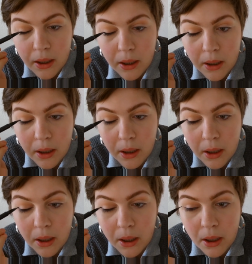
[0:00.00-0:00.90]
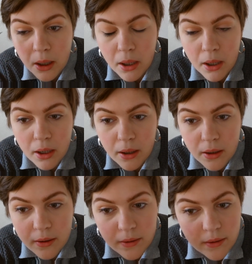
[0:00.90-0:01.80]

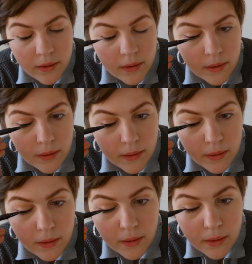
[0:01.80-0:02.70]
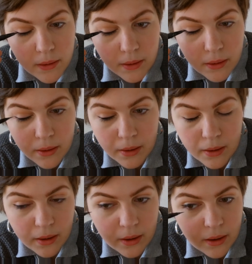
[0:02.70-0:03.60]

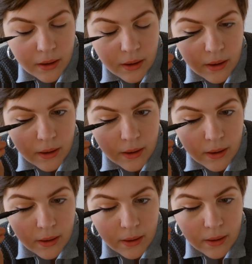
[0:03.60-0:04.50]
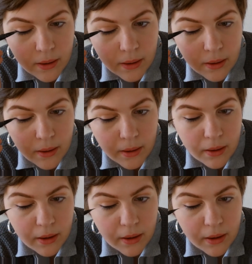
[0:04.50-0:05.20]
(silence)